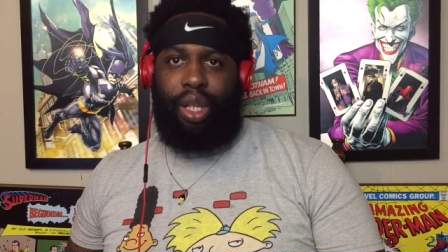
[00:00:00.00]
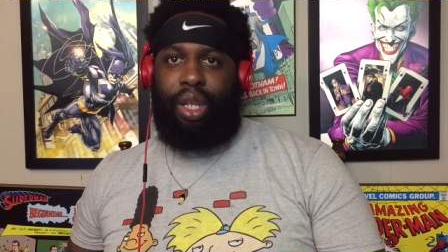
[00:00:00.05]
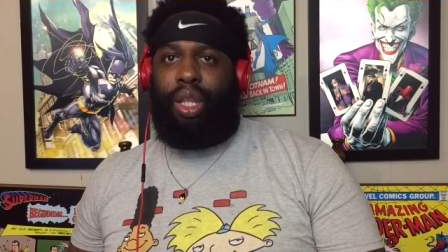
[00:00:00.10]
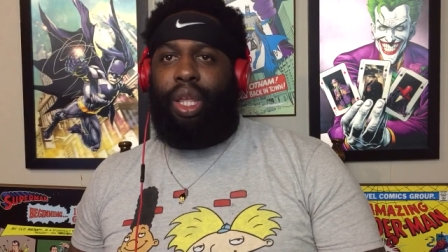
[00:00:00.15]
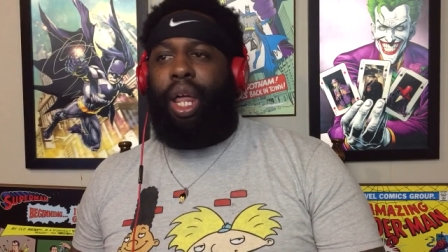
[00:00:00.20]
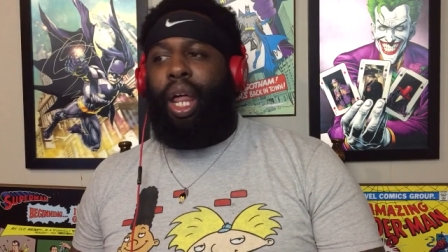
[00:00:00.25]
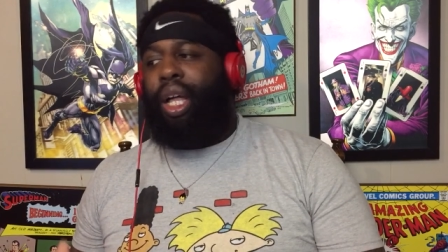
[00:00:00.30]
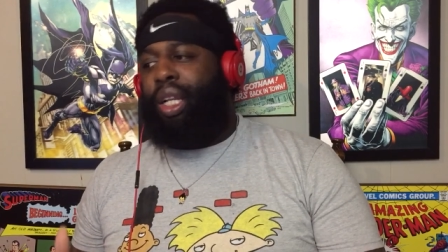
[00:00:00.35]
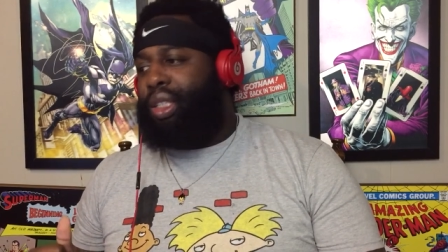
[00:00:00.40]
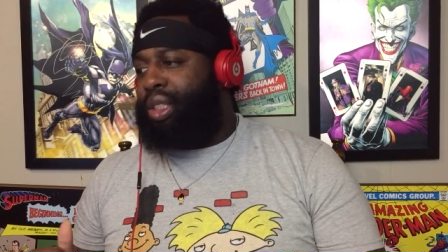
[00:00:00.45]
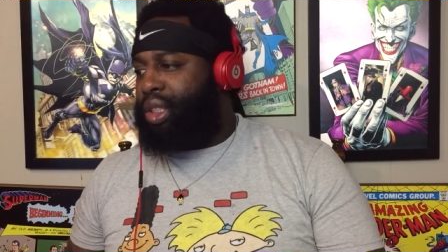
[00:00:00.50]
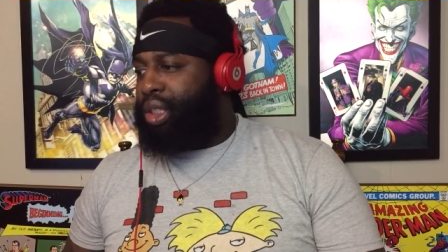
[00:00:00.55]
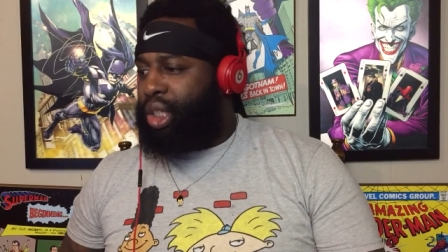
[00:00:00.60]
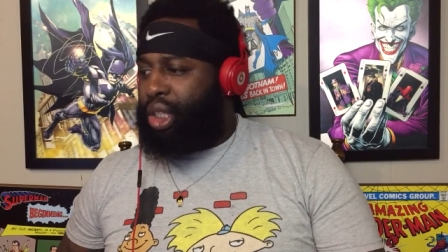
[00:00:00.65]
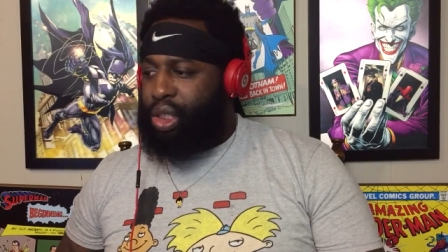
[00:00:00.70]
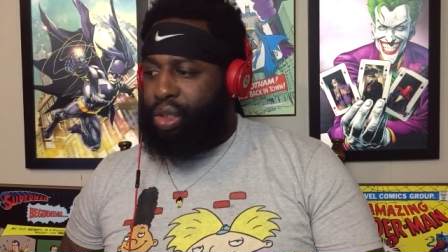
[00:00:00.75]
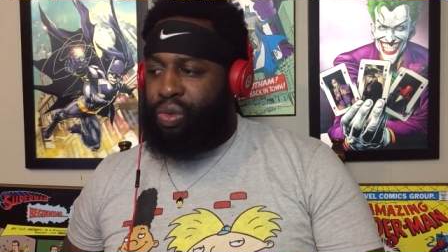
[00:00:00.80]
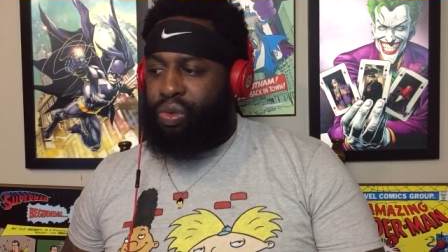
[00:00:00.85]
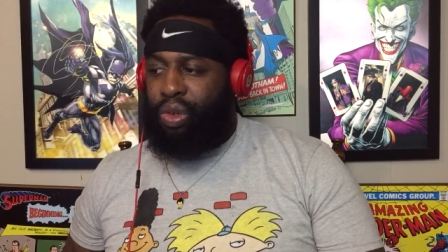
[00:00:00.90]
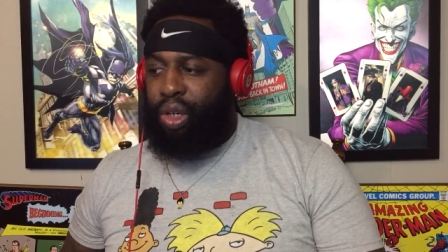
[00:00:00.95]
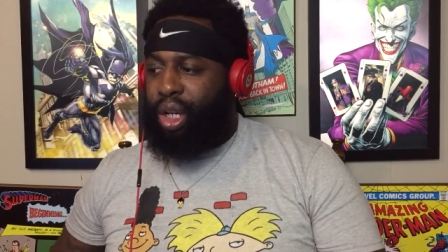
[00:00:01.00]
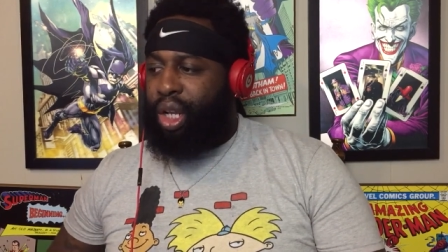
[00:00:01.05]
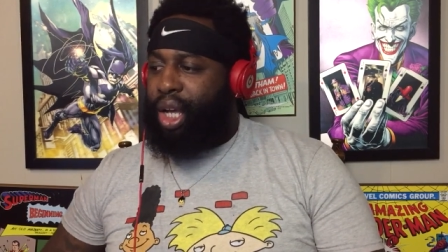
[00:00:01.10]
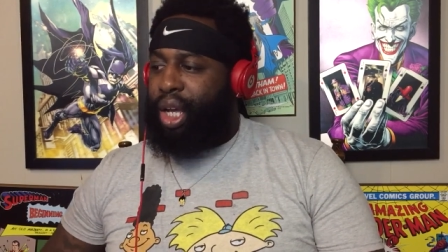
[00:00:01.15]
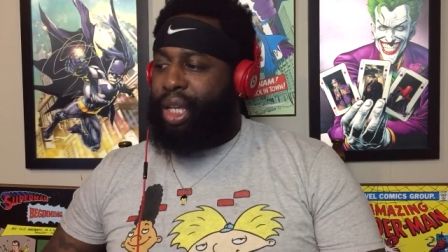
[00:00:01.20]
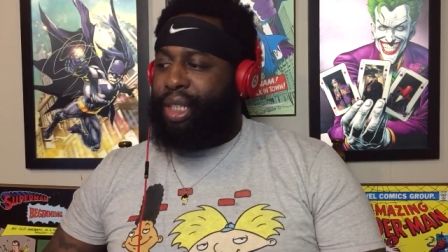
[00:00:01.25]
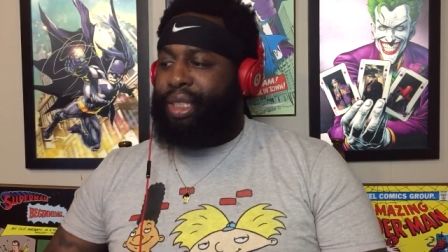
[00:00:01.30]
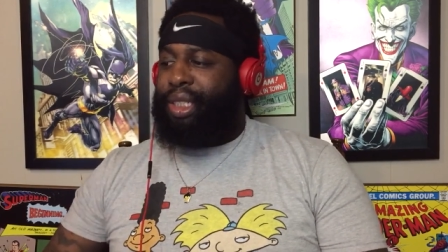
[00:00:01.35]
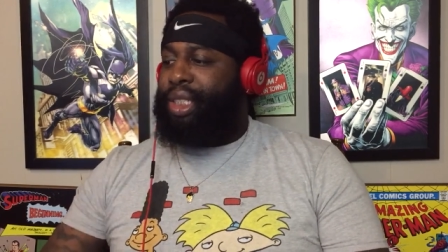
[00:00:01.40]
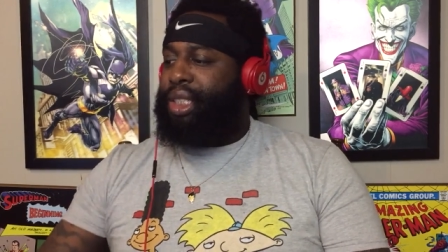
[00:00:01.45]
that I just
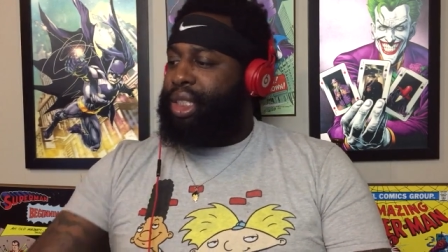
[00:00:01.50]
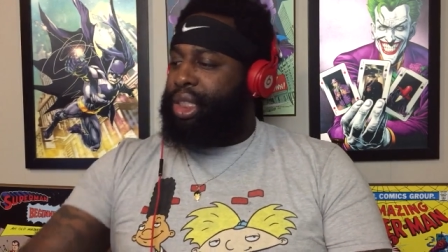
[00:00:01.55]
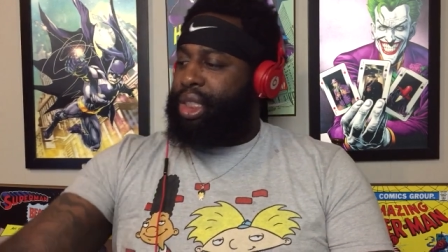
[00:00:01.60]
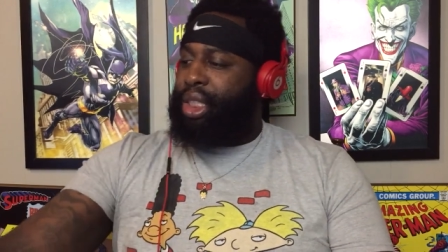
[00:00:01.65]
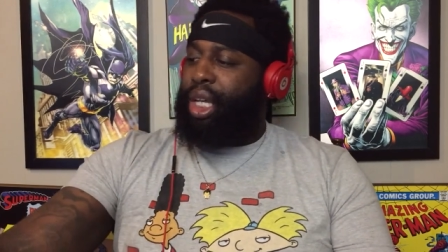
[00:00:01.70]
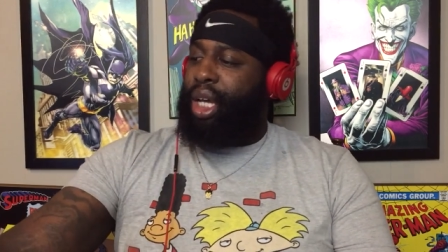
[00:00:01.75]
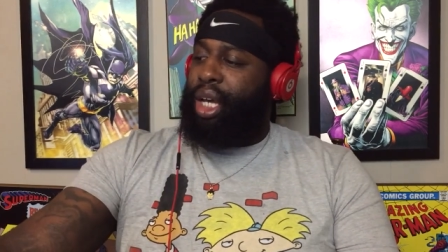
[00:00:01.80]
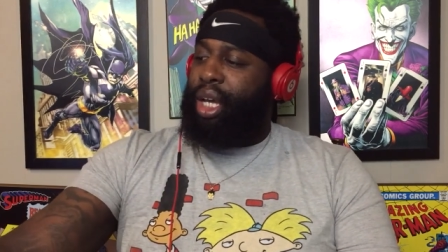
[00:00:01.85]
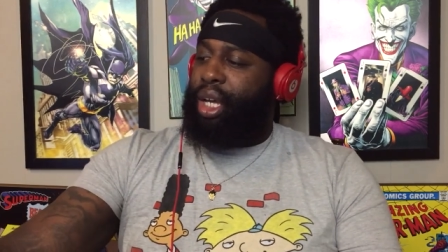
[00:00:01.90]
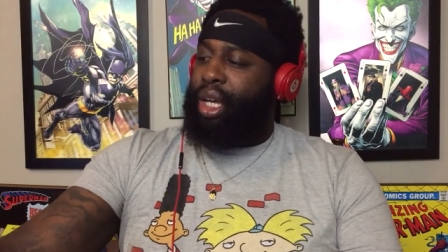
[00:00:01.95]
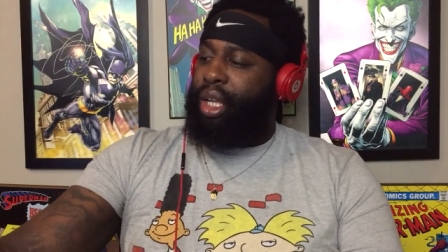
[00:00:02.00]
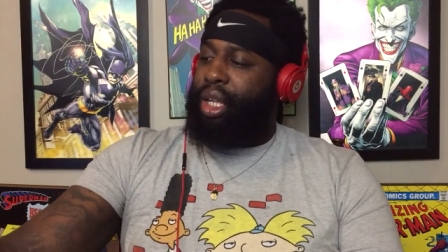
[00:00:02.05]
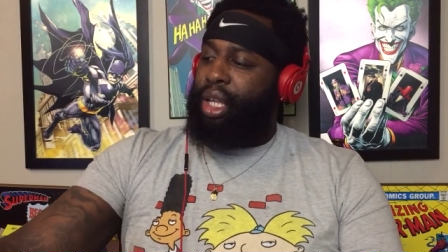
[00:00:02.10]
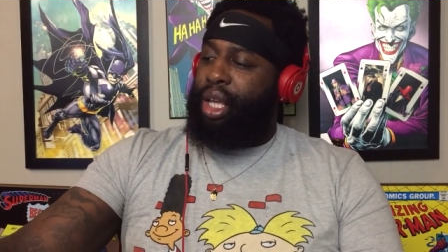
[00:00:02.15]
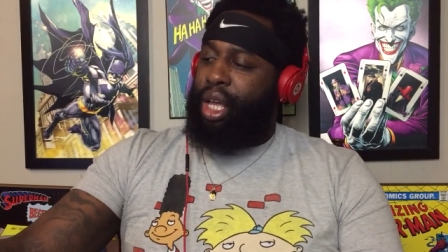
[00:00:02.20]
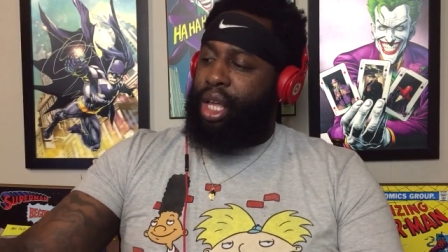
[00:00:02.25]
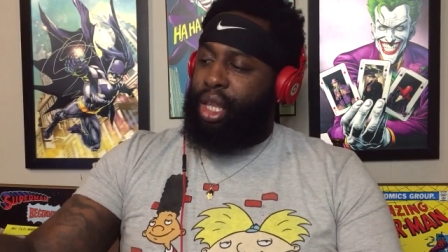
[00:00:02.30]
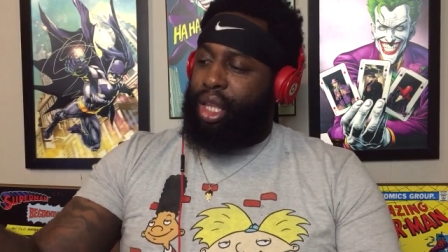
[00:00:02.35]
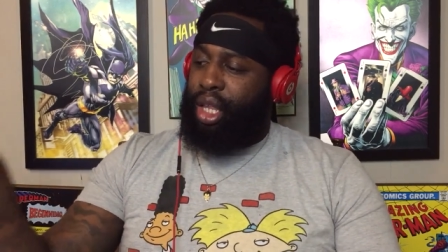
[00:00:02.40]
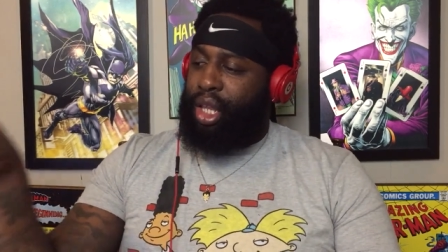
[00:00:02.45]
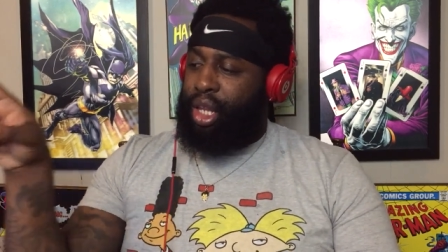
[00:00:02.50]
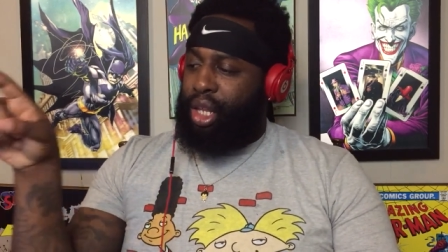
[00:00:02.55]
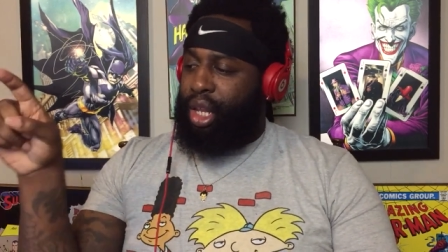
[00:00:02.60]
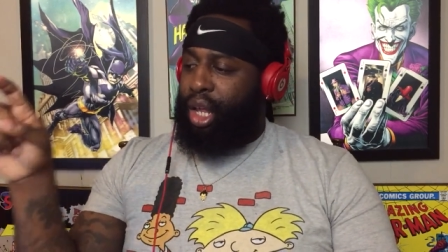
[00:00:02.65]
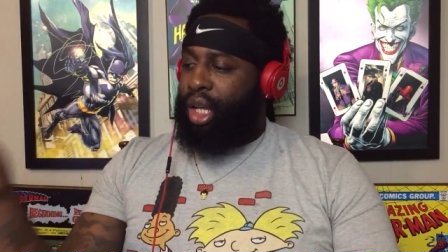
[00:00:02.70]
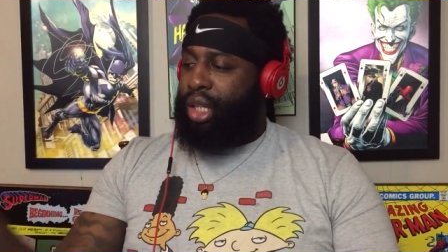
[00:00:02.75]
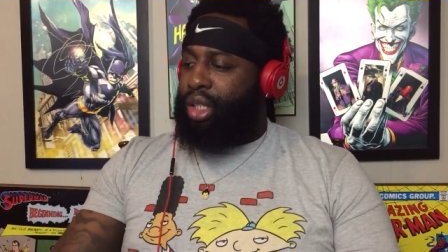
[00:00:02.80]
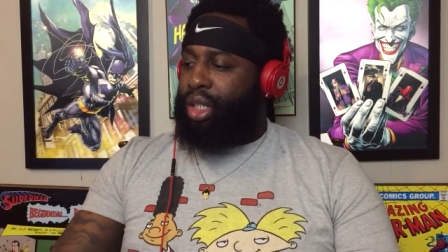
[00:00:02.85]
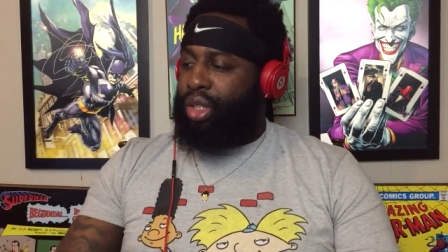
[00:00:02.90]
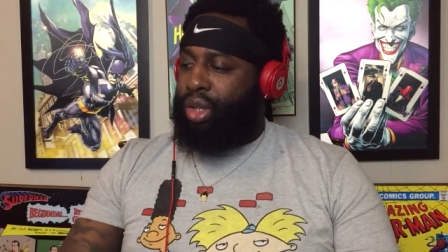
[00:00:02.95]
realized his name is
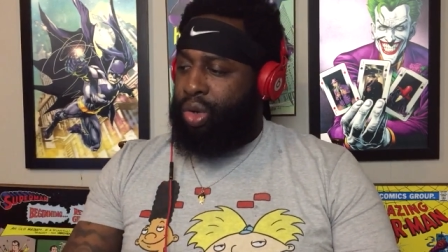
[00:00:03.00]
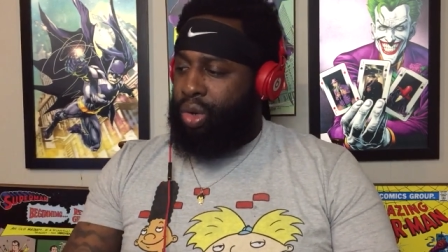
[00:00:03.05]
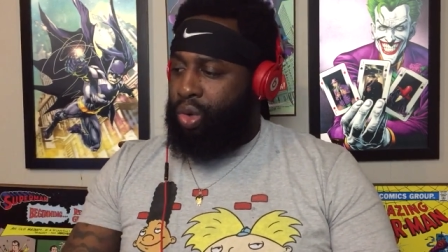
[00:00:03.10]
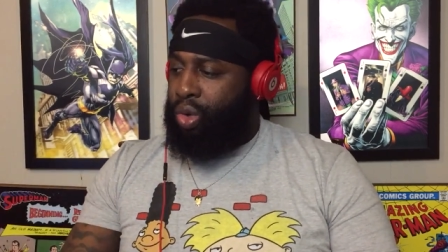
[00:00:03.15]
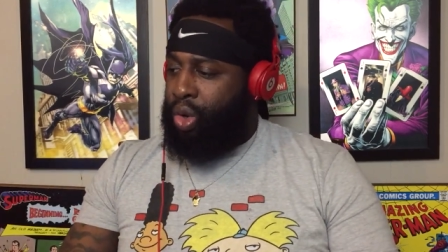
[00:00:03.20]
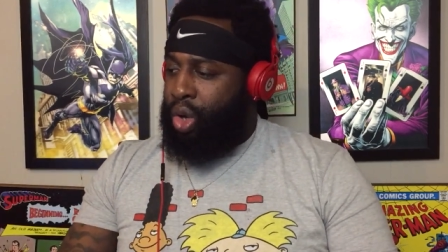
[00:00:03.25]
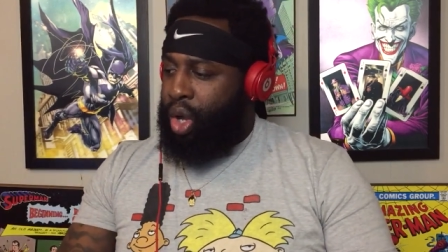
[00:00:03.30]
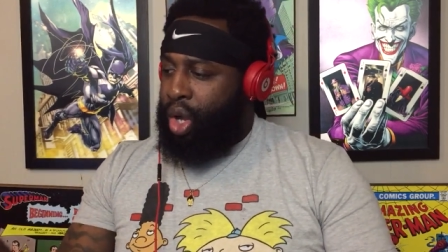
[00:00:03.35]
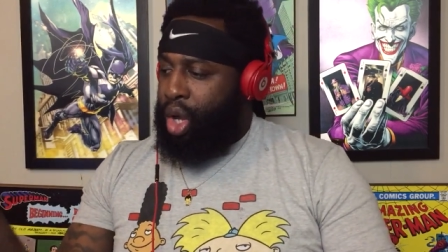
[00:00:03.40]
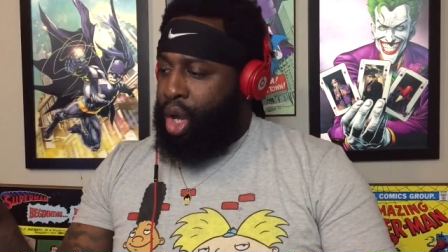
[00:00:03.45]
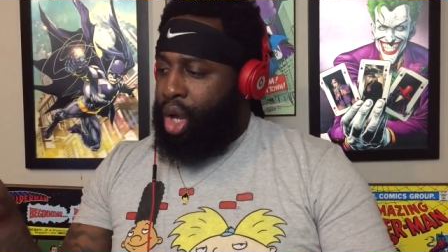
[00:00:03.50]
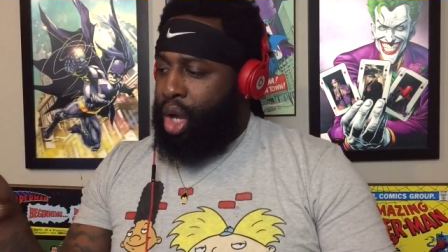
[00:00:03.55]
not so...